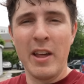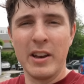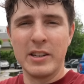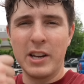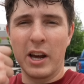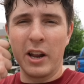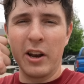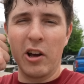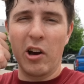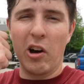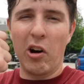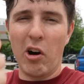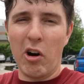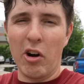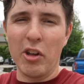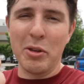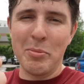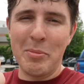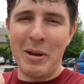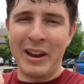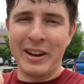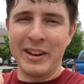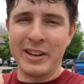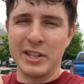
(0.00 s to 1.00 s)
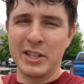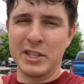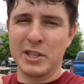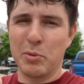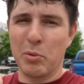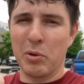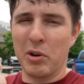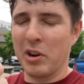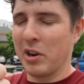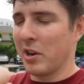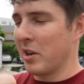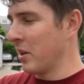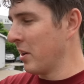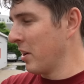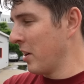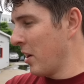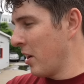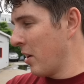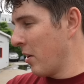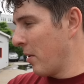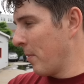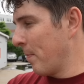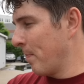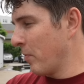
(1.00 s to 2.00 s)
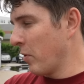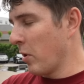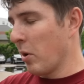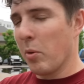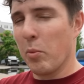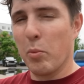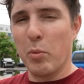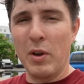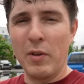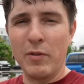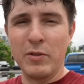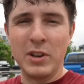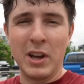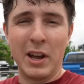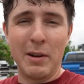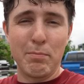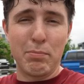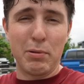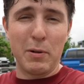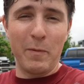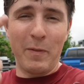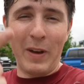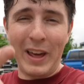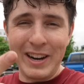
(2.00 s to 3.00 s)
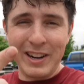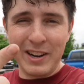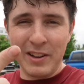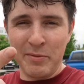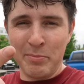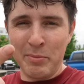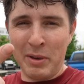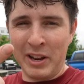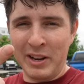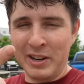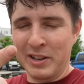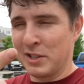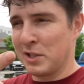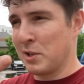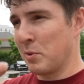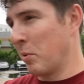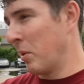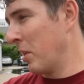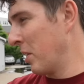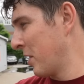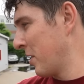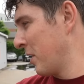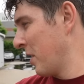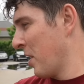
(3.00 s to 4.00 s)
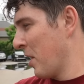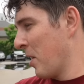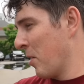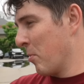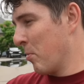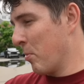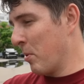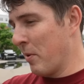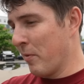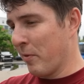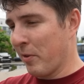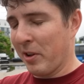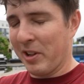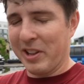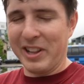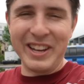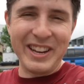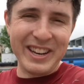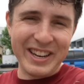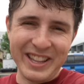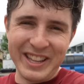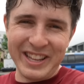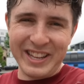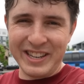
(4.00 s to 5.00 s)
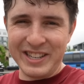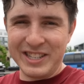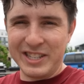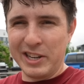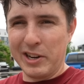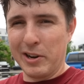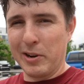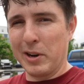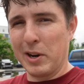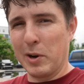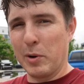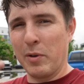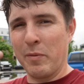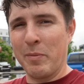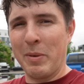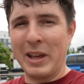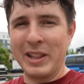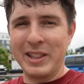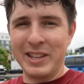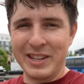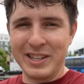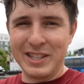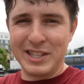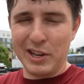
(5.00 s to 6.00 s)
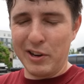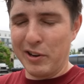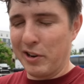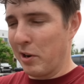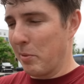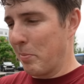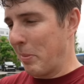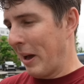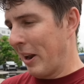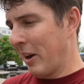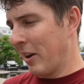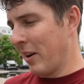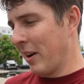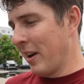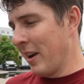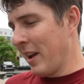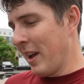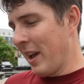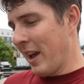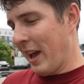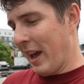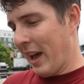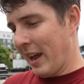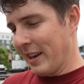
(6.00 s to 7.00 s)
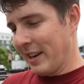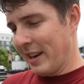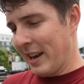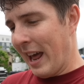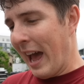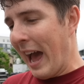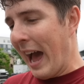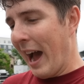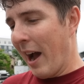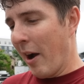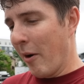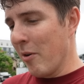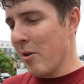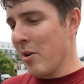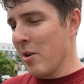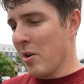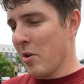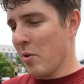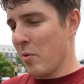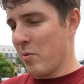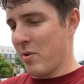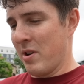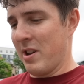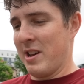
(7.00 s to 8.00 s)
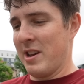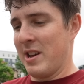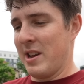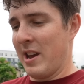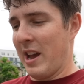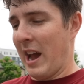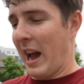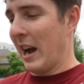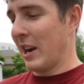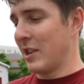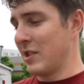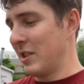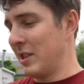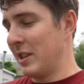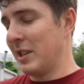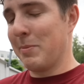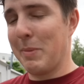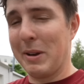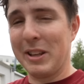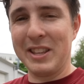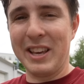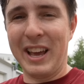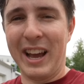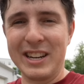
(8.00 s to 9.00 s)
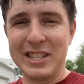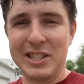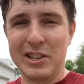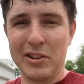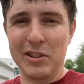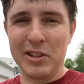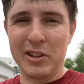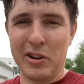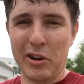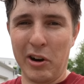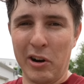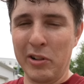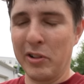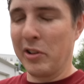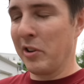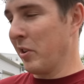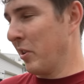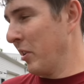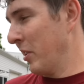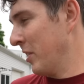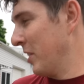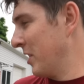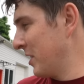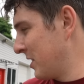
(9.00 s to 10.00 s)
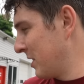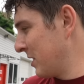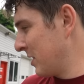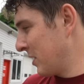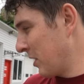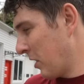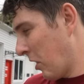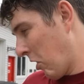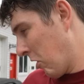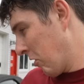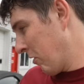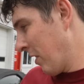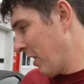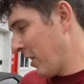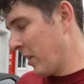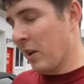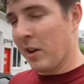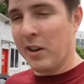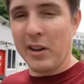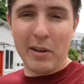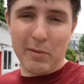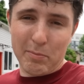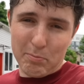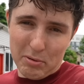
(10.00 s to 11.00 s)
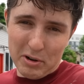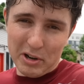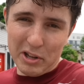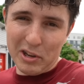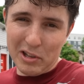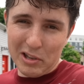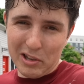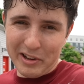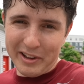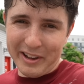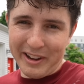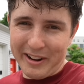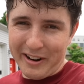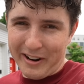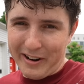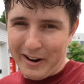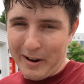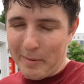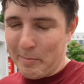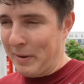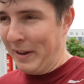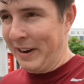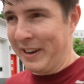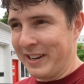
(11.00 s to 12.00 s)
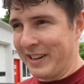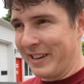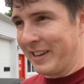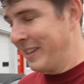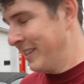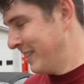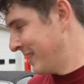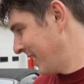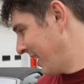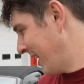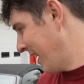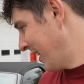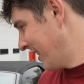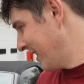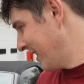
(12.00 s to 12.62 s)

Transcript: done all the maintenance work, we've done preventative maintenance work, we've cleaned the interior, we've made the interior better, and now we actually need to make the exterior of the car look good. This is already pretty good looking car, but it is uh,